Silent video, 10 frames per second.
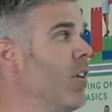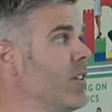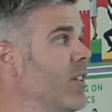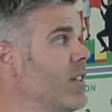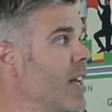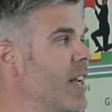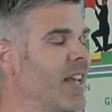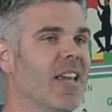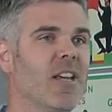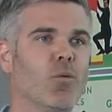forest estate,
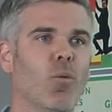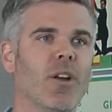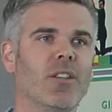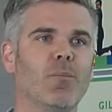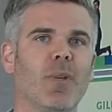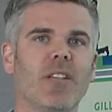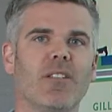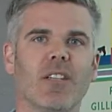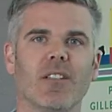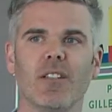is one
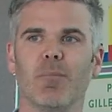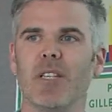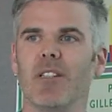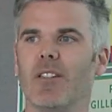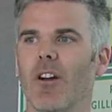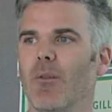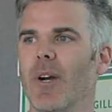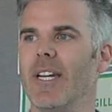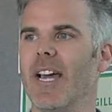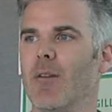species, a species called
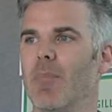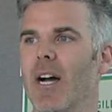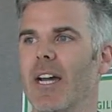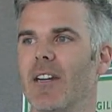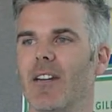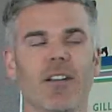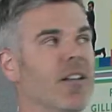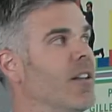radiata pine.